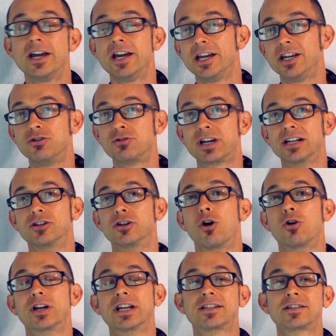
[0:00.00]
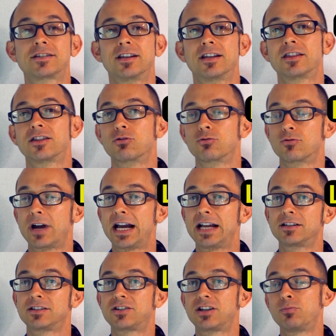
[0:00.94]
you can notice that the
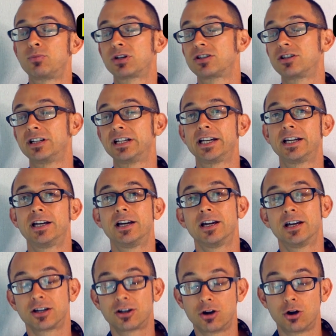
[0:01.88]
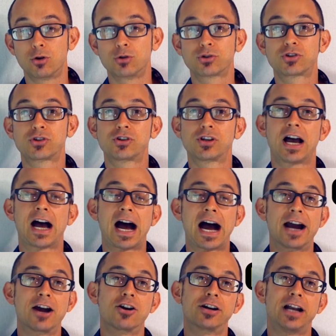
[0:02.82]
rent typically goes
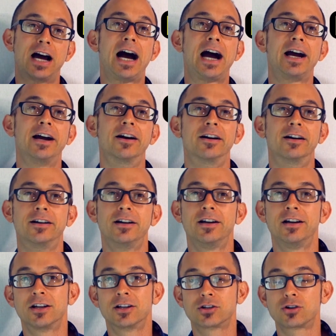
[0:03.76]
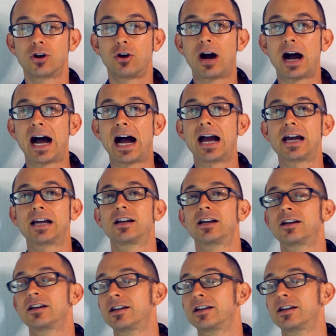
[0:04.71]
higher and higher. So I